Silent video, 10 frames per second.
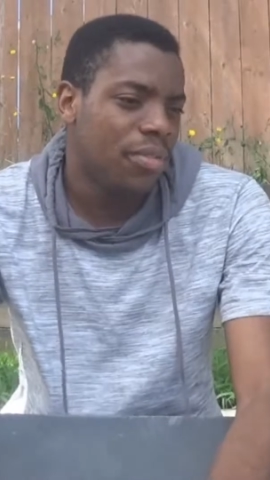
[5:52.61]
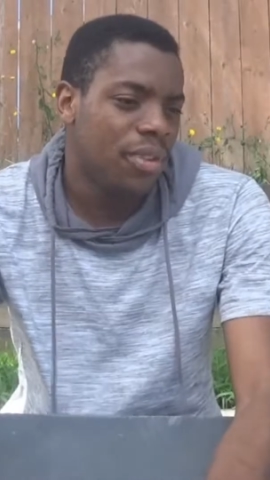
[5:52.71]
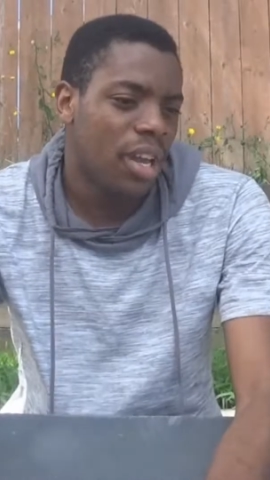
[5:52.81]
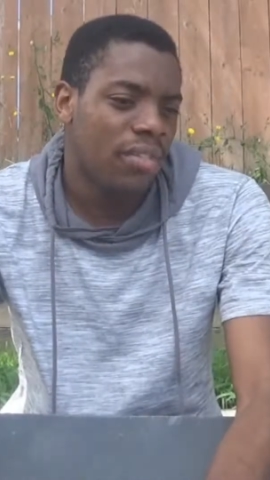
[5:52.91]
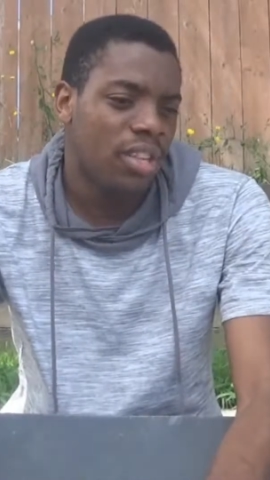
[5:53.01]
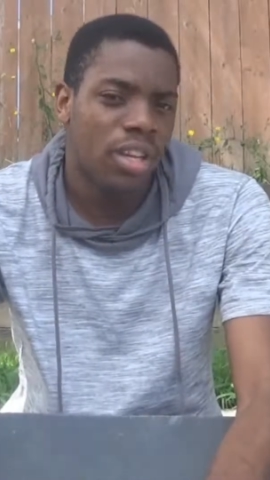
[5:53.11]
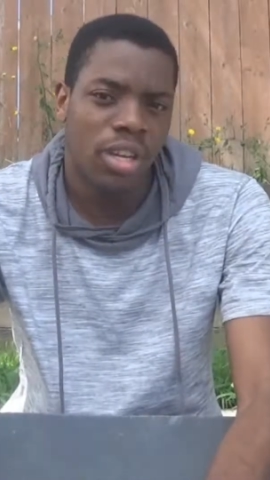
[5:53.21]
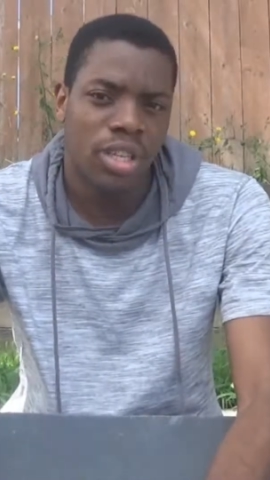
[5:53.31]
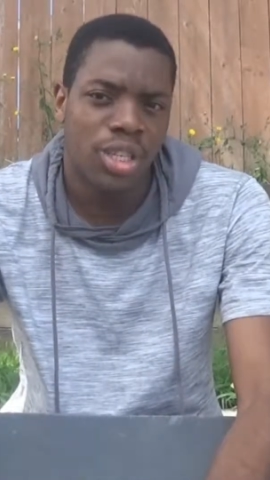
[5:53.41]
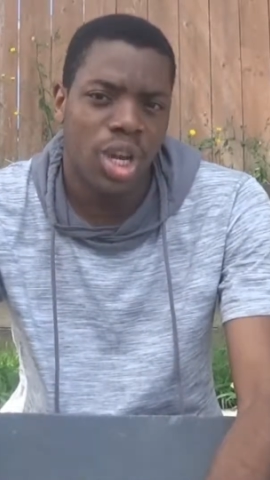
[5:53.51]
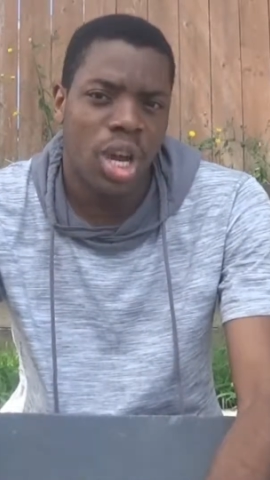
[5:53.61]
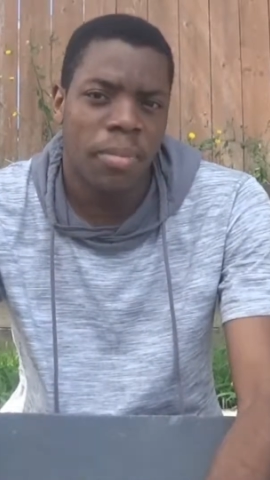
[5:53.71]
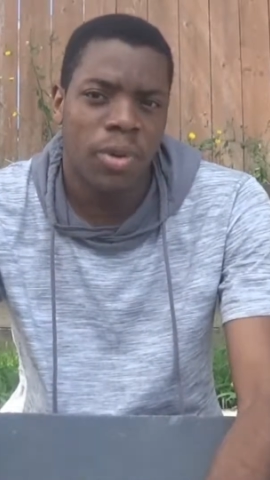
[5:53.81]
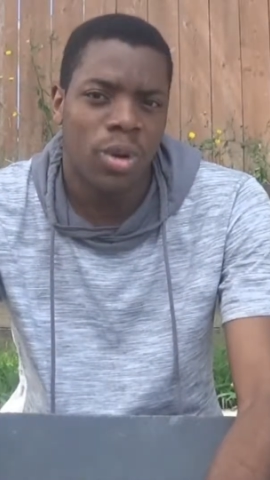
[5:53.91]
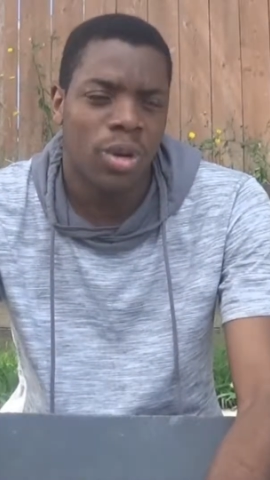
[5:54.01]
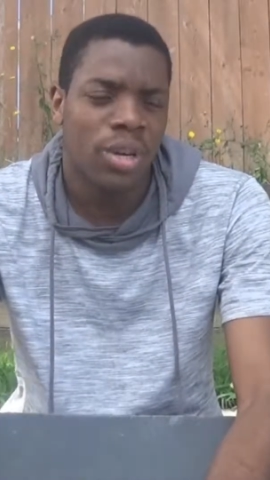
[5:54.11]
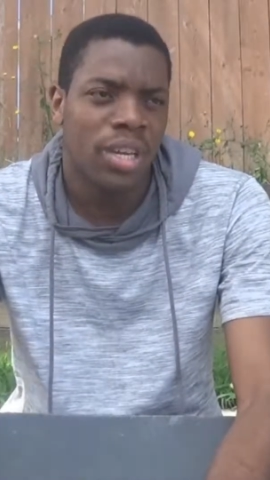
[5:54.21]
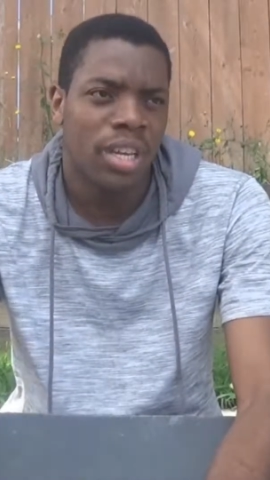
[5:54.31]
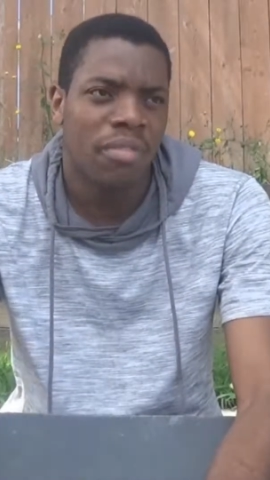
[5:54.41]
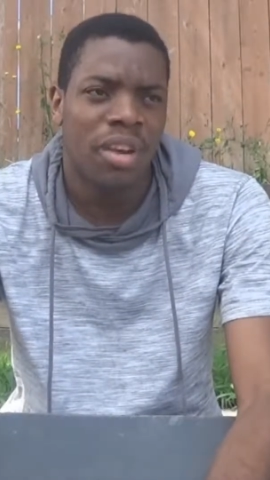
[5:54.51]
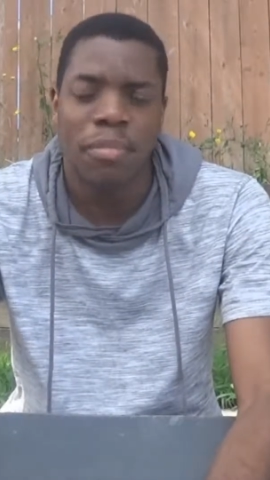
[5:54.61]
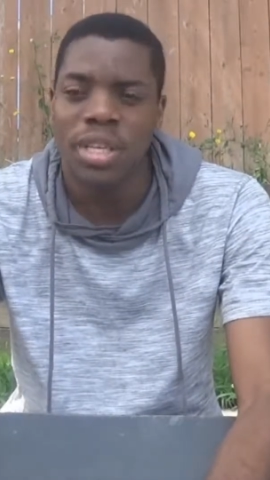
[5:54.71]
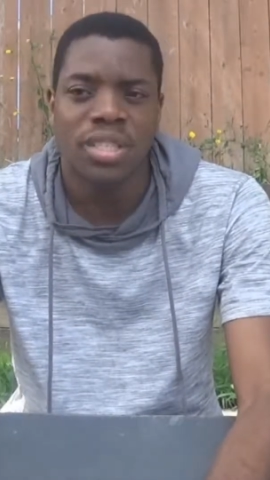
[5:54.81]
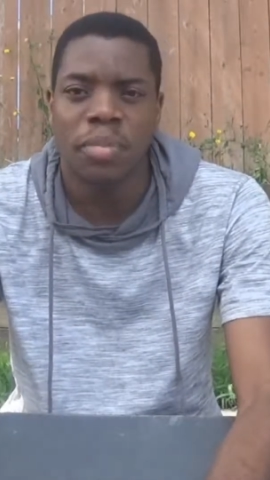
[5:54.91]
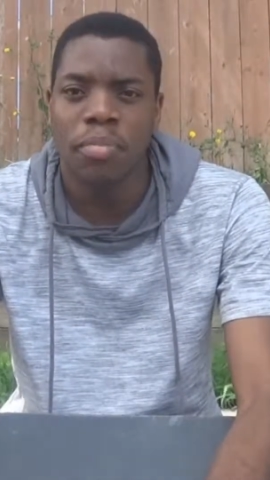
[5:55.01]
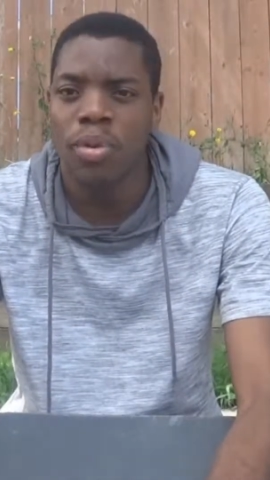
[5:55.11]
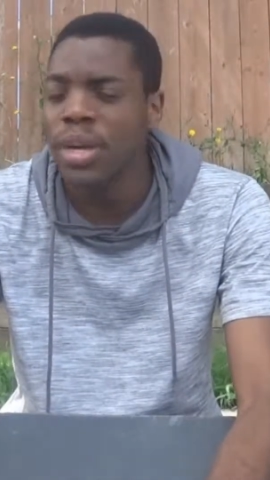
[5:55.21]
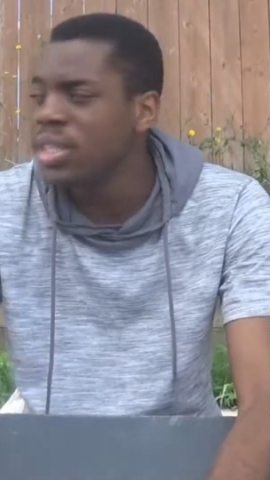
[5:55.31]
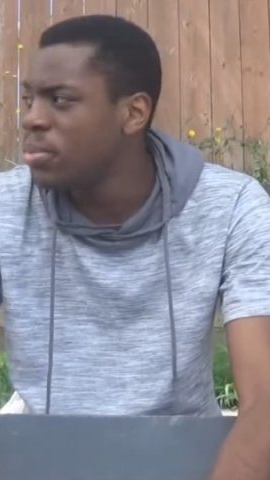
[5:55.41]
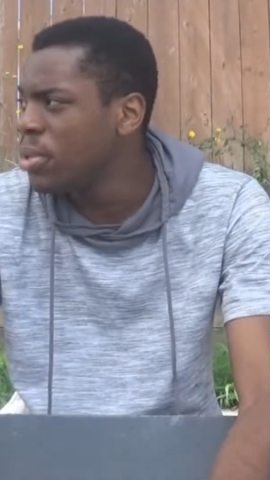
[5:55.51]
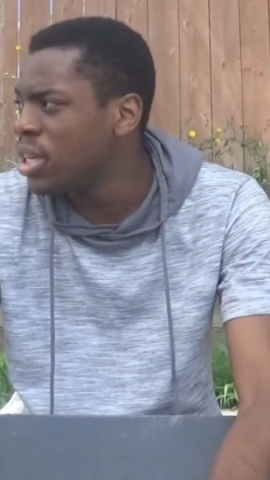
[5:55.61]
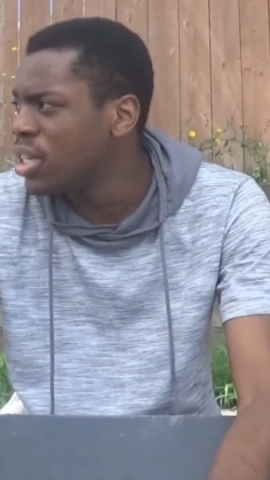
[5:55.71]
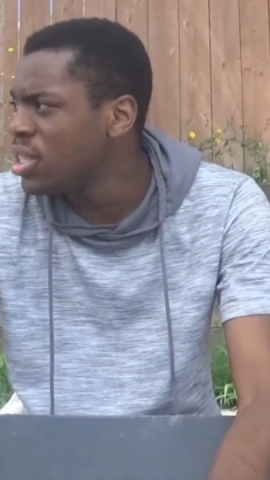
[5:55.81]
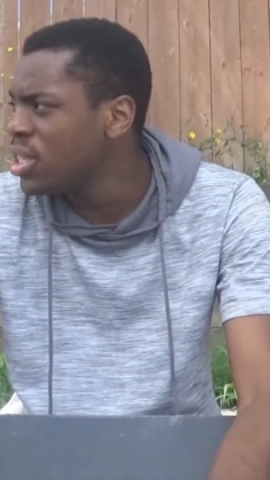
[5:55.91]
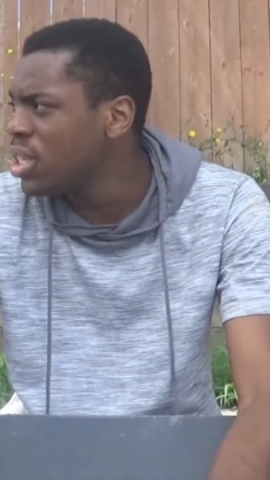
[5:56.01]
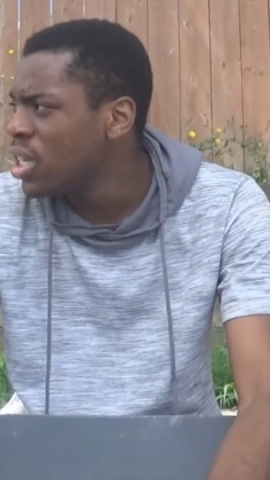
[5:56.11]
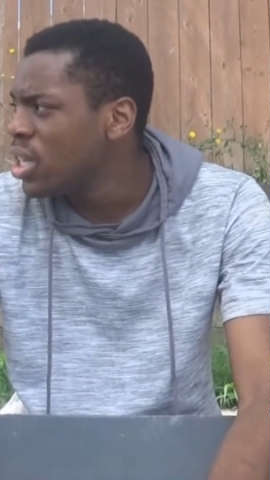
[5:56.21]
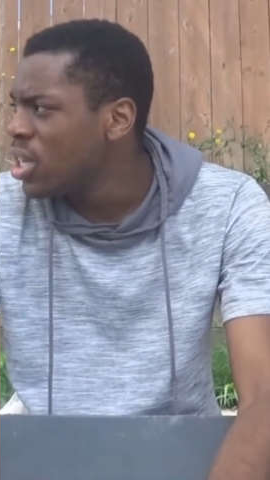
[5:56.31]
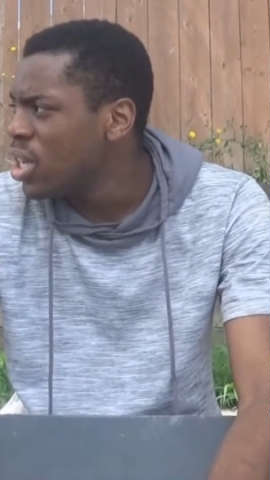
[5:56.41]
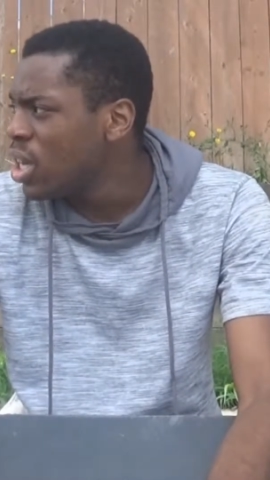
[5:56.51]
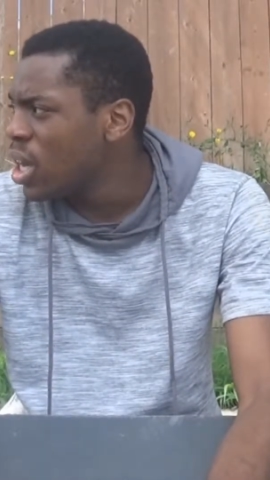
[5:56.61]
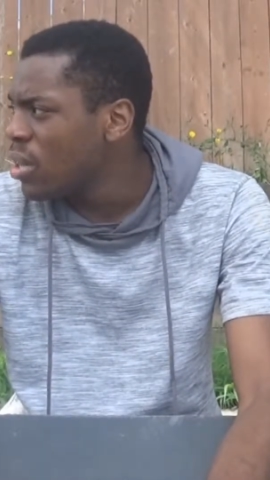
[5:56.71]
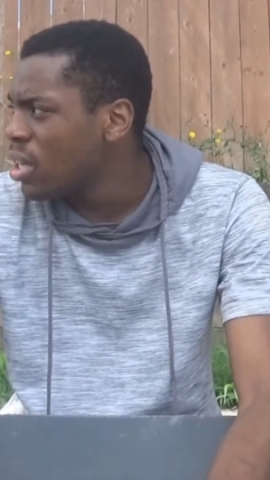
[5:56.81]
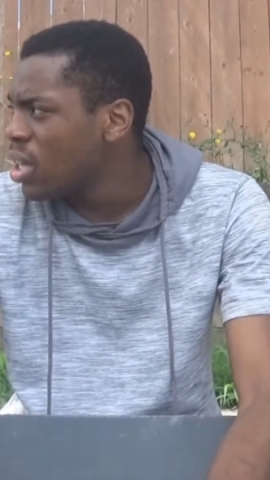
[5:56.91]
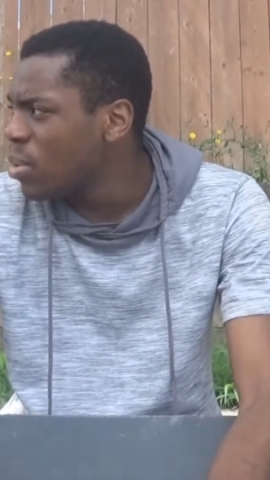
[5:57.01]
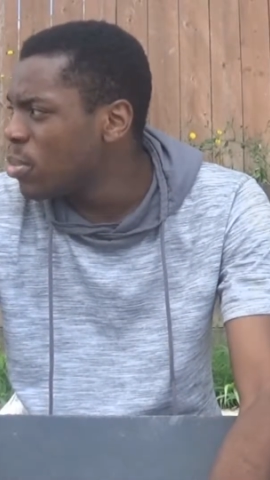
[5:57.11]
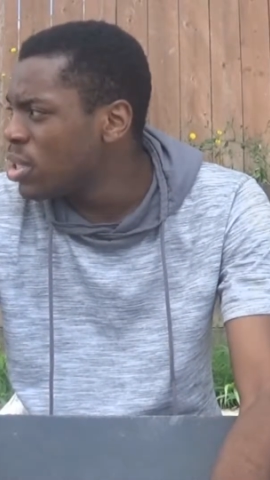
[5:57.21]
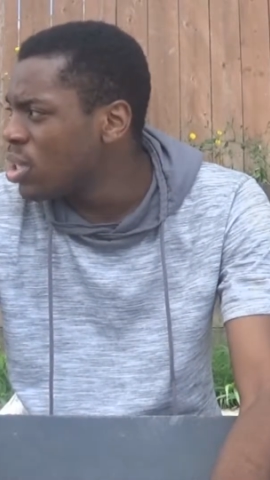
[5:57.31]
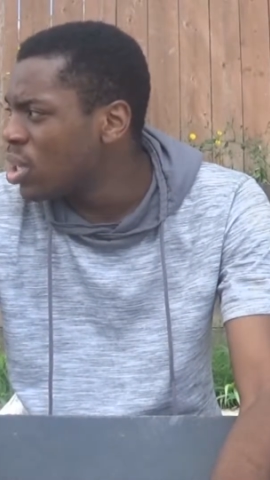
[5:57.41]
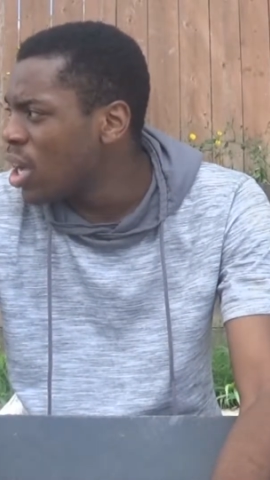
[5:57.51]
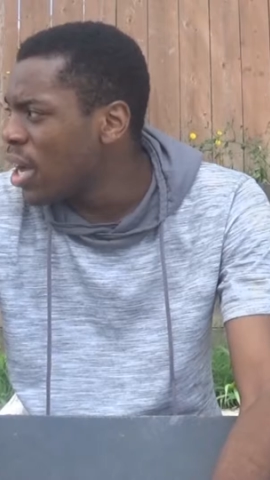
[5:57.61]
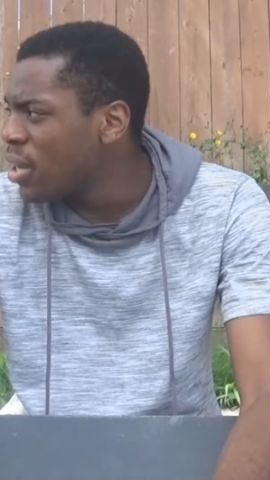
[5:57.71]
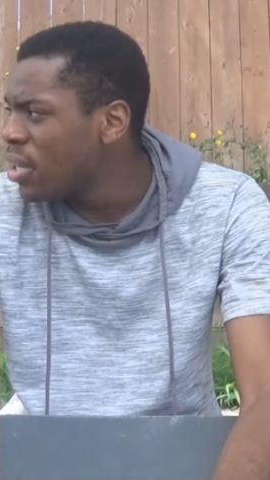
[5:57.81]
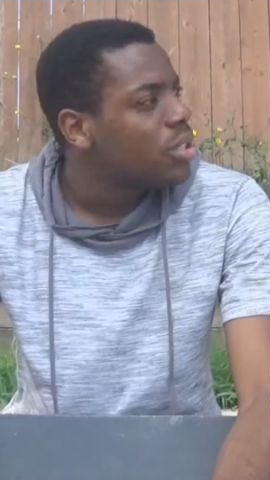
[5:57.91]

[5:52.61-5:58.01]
If I did a good job or if I missed some points because I think I missed a lot.